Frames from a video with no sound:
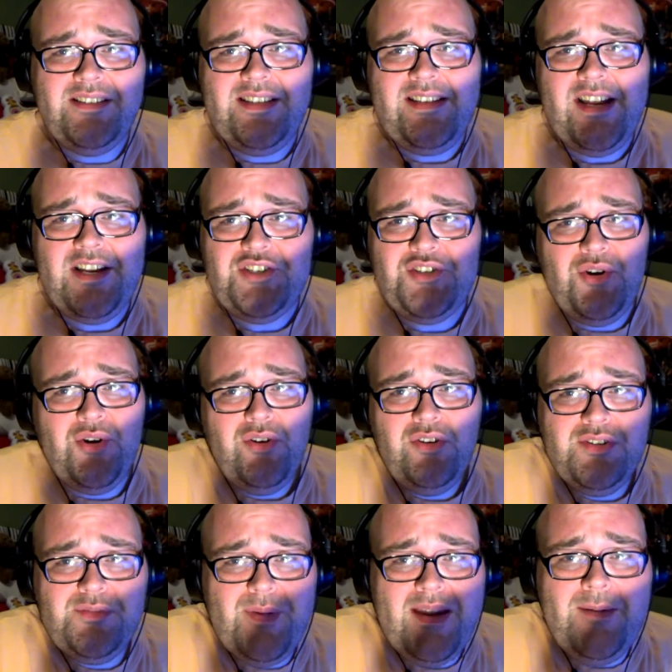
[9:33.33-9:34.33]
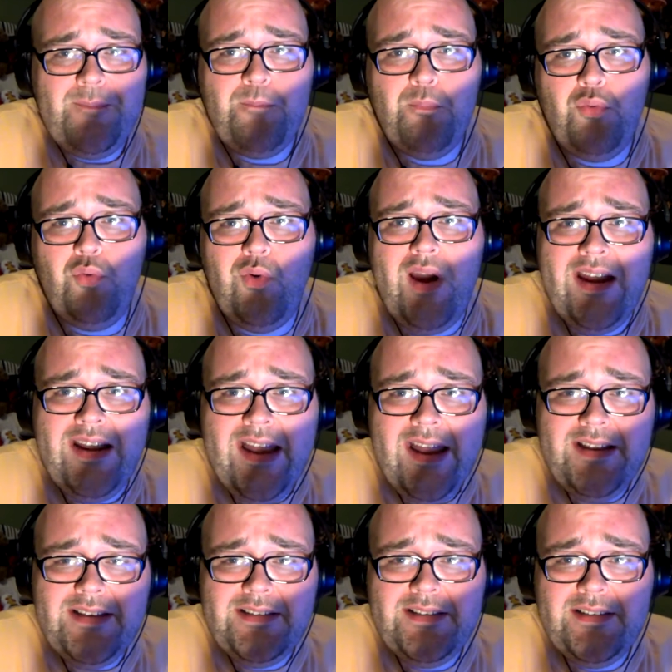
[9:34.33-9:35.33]
teenage girls being
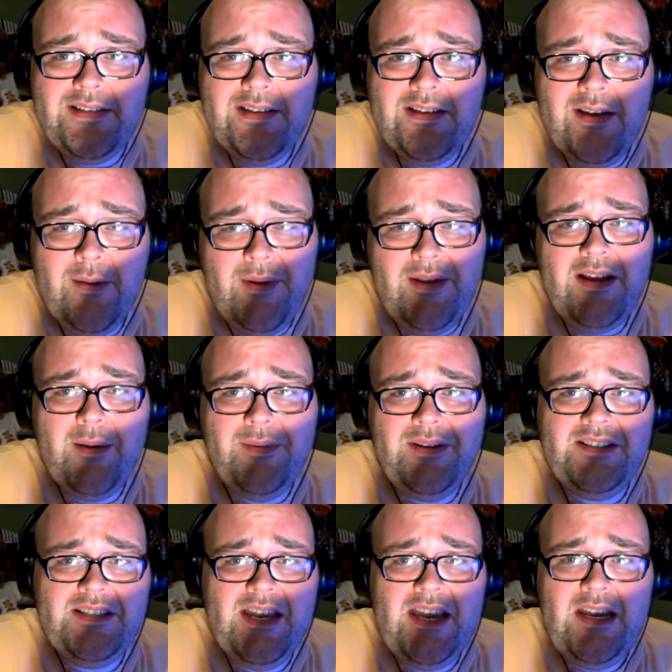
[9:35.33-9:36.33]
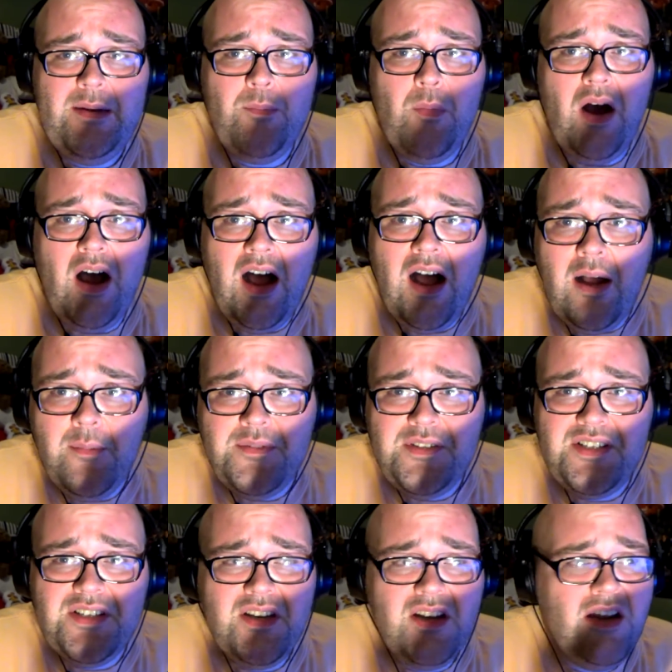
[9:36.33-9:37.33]
pregnant, becoming teen
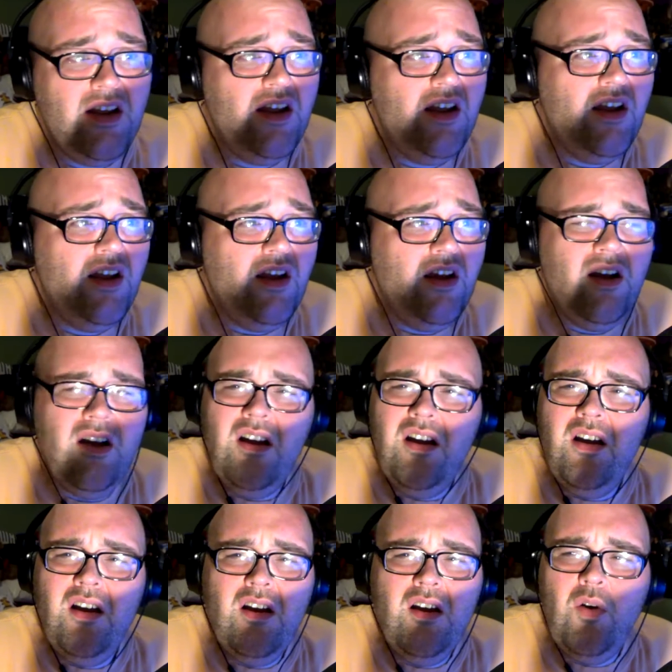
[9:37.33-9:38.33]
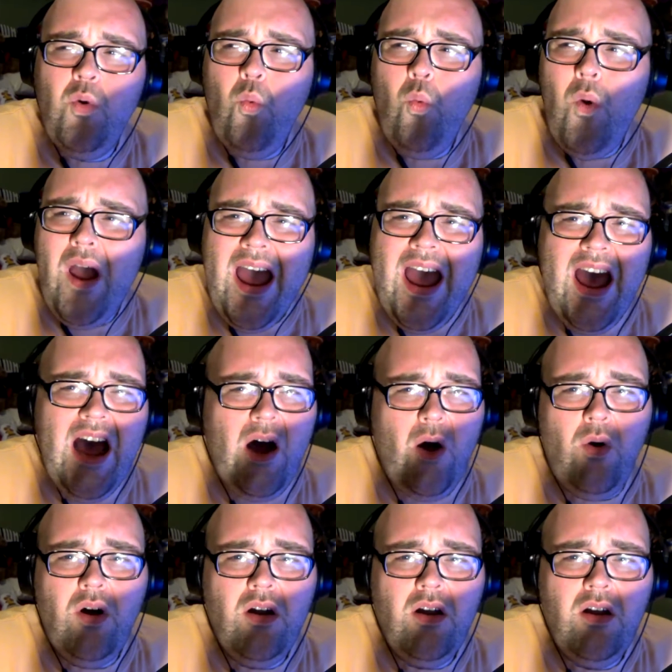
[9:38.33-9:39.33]
moms. Wow.